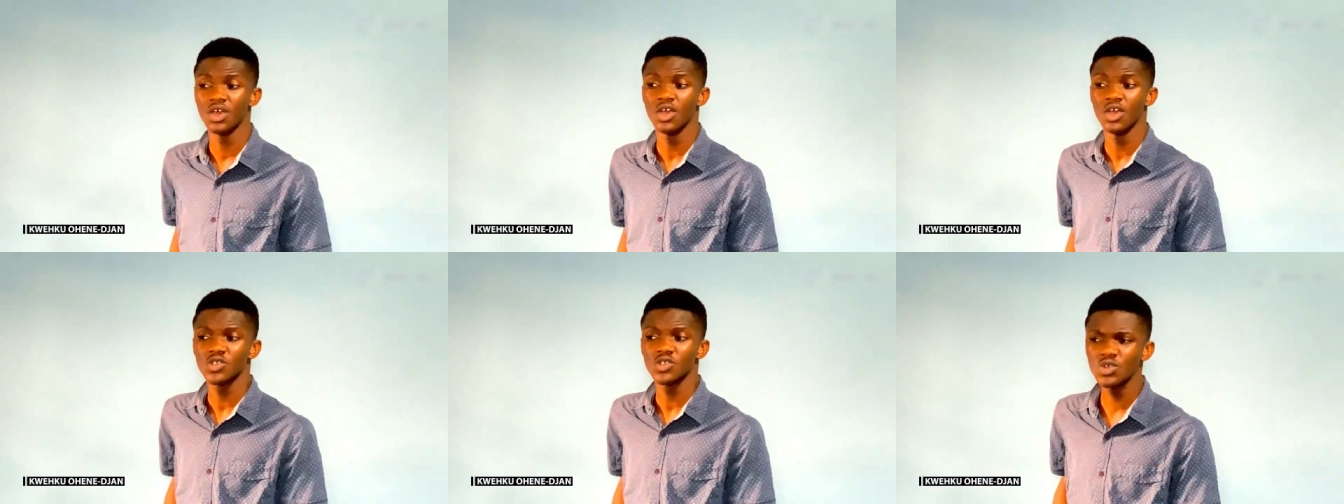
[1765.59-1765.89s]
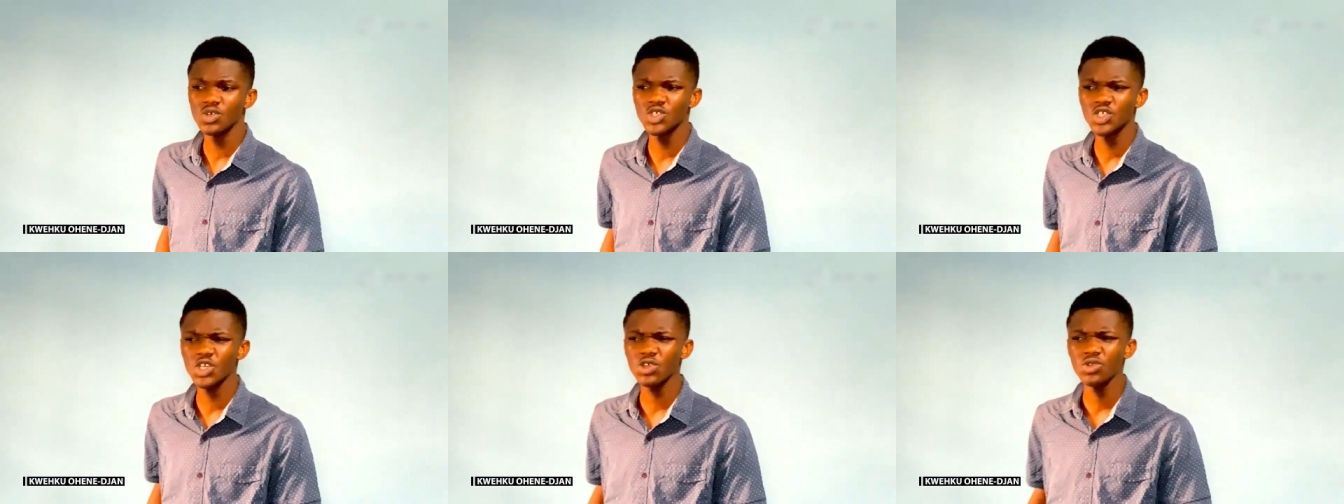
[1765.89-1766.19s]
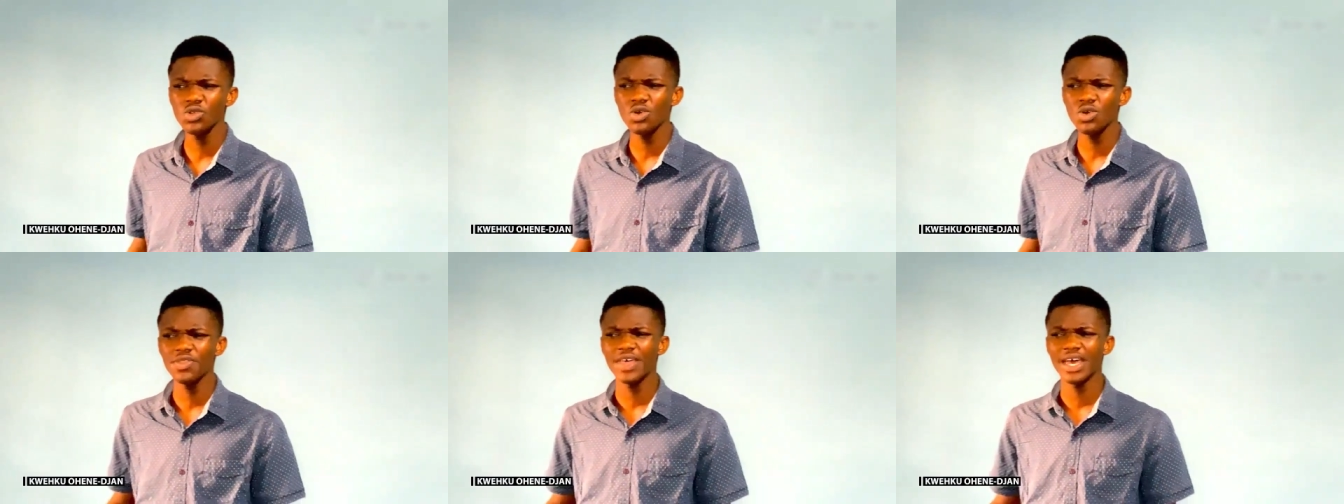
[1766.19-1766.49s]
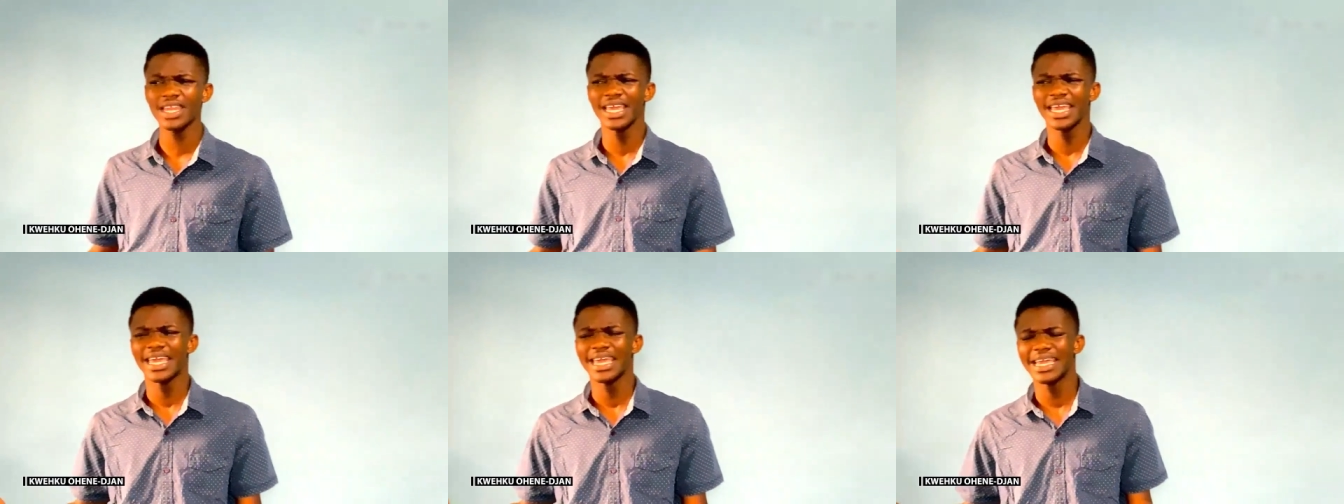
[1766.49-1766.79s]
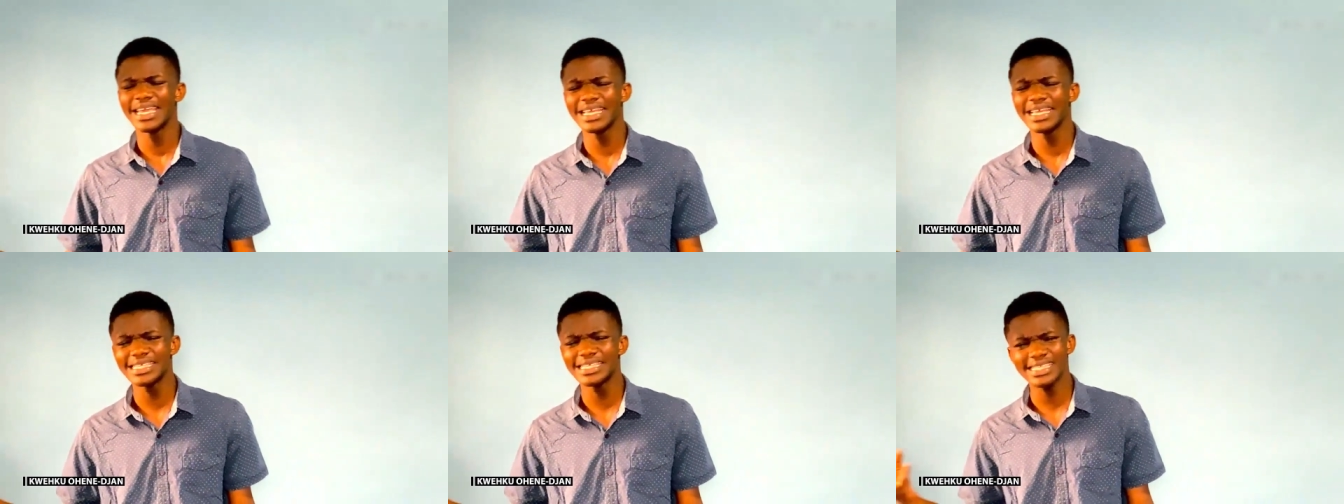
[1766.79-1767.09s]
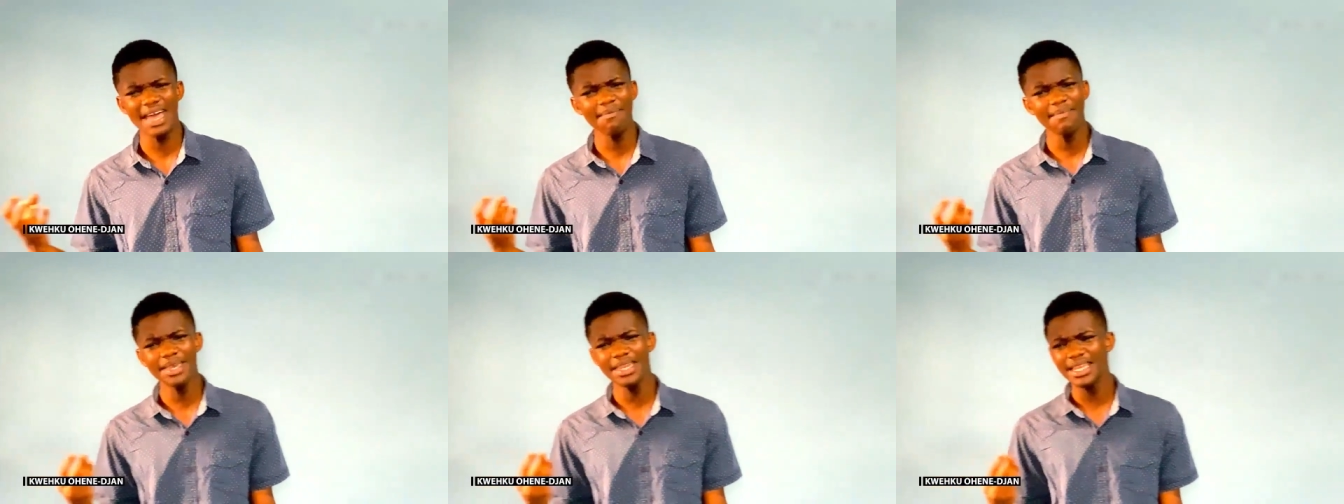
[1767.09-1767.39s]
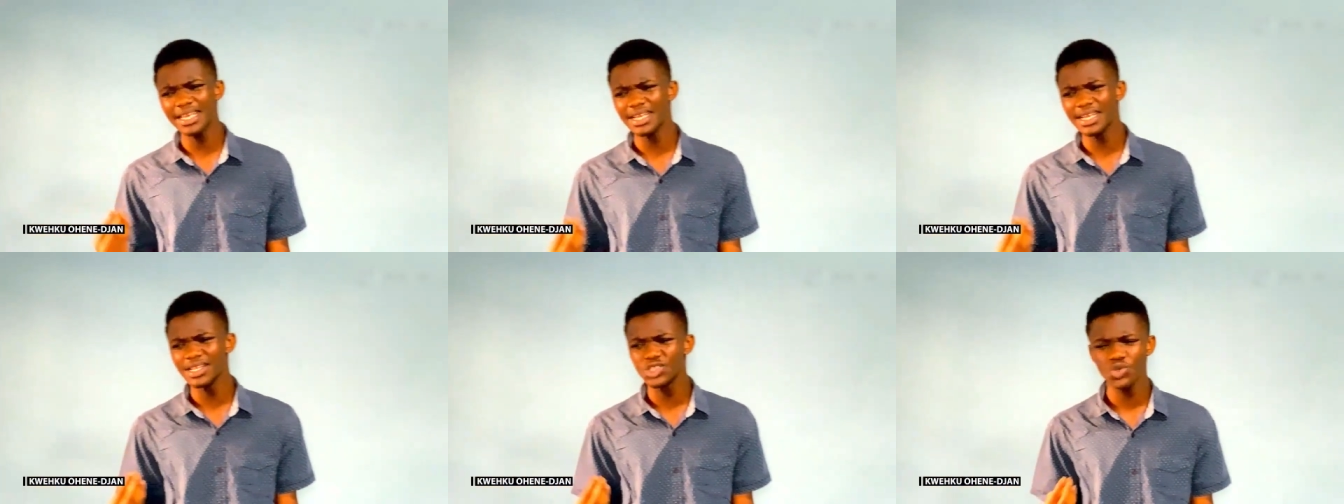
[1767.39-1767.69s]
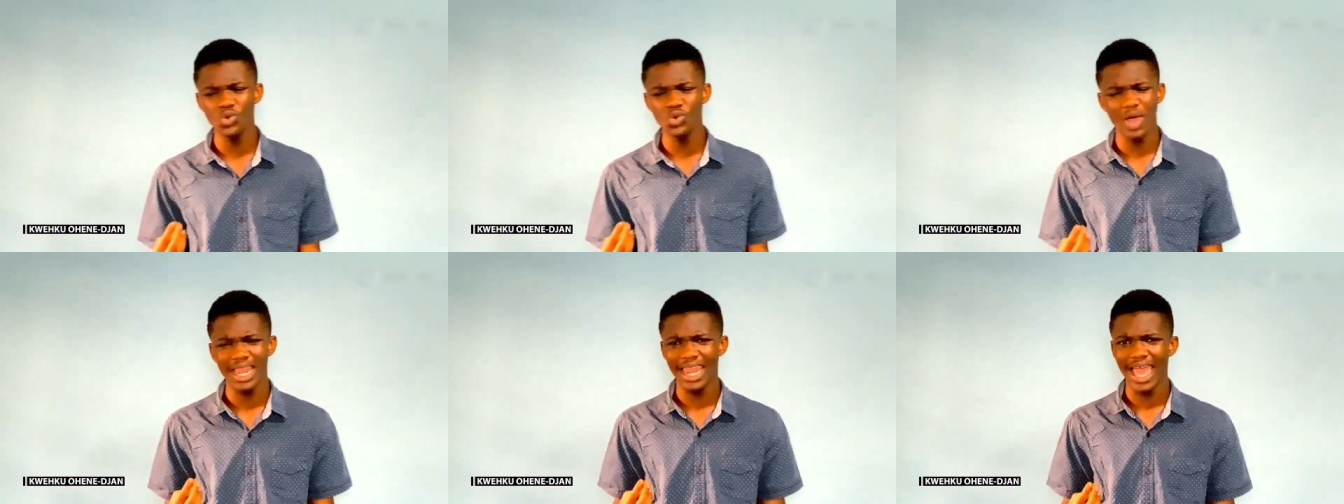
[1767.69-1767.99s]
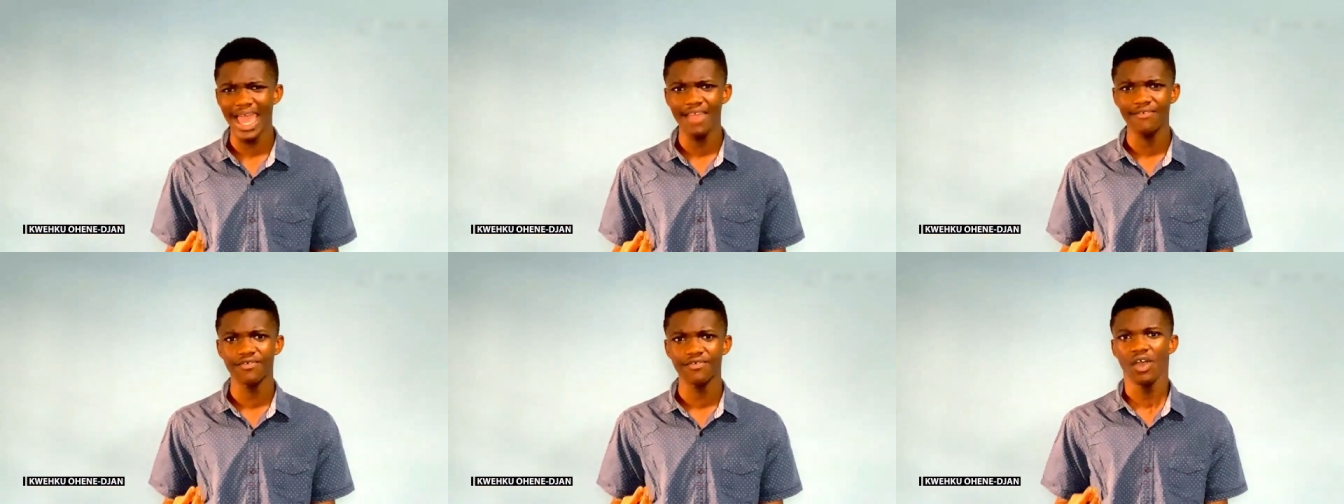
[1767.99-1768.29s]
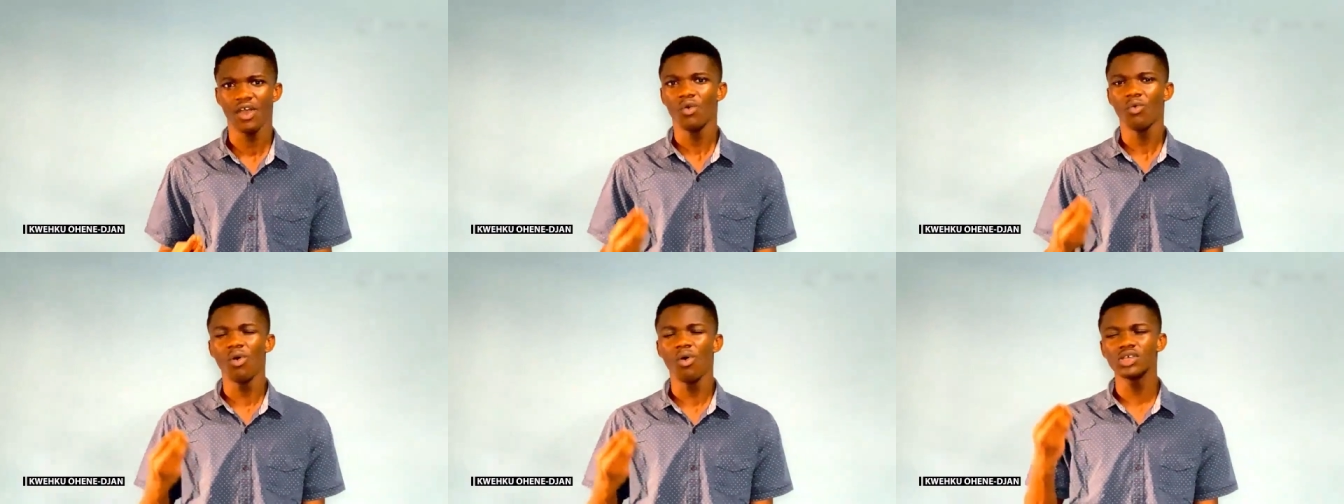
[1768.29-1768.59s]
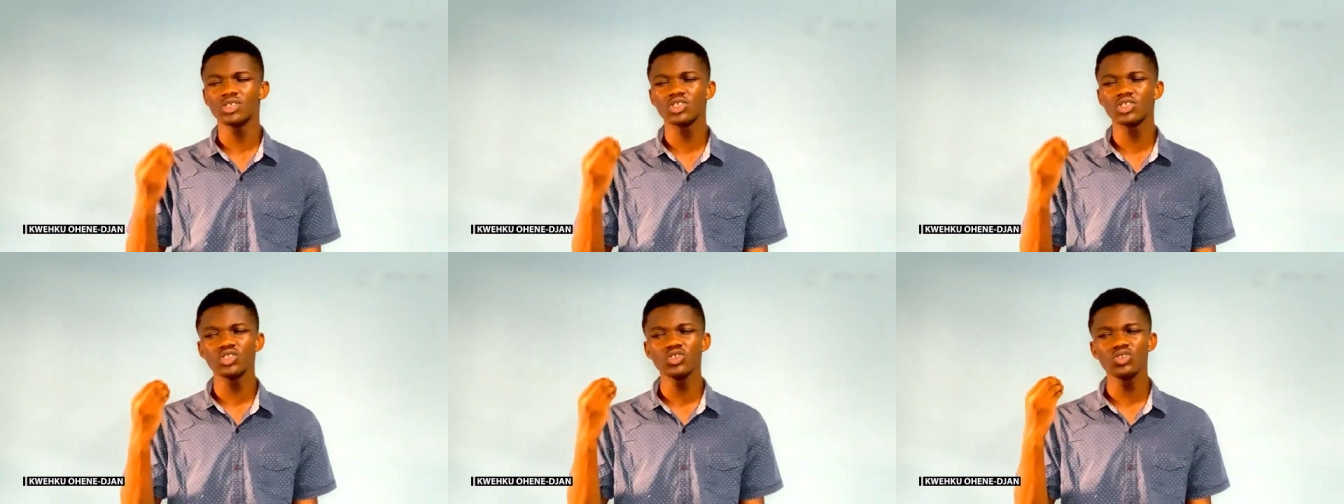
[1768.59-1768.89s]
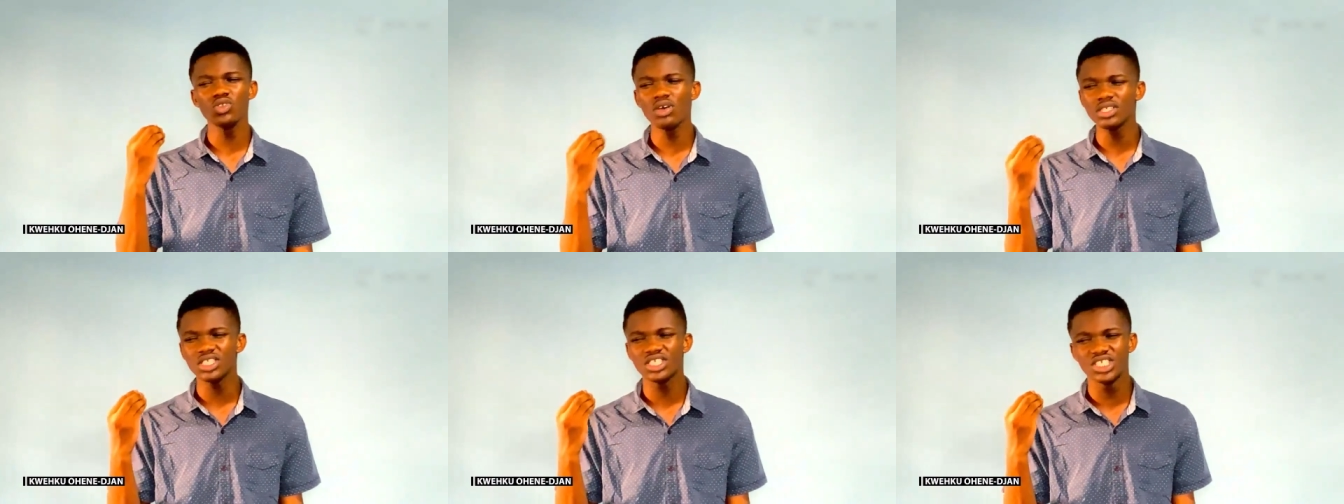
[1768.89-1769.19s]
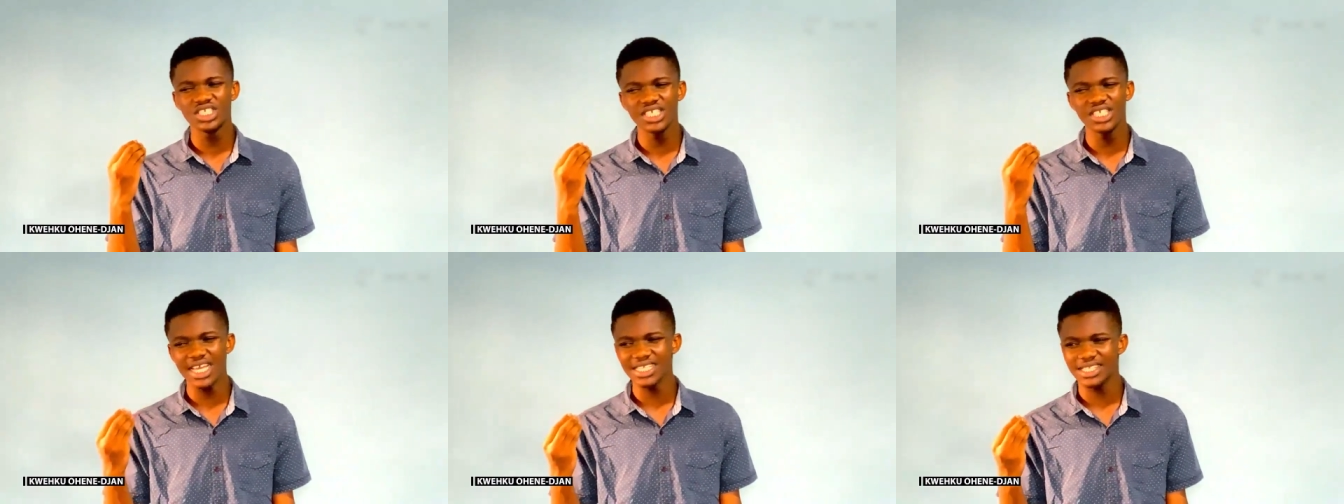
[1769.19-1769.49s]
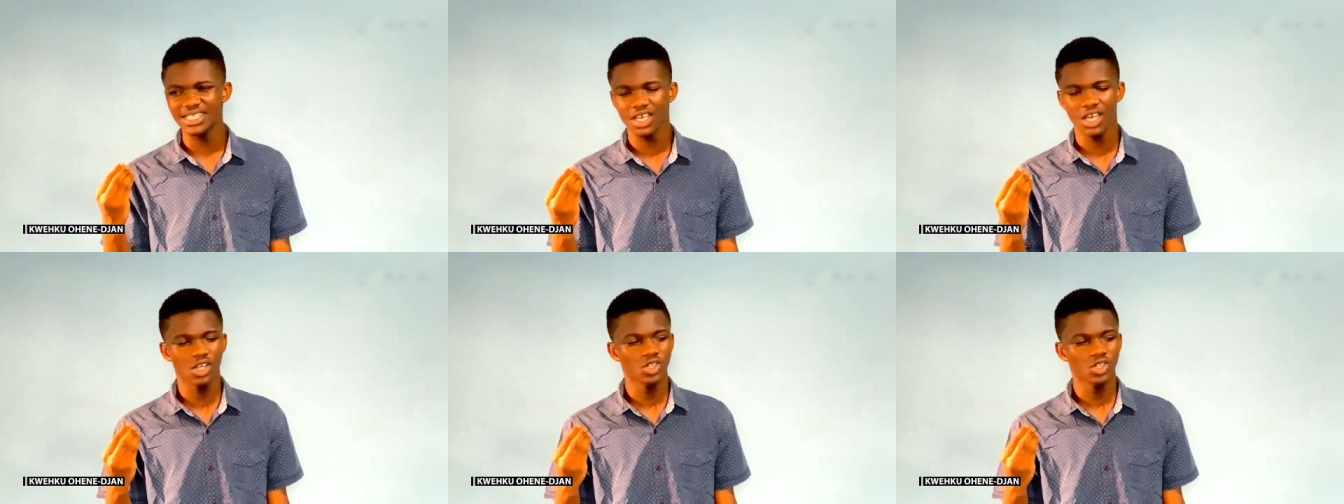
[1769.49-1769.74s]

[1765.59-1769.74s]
So you should know that his coming into our life was not just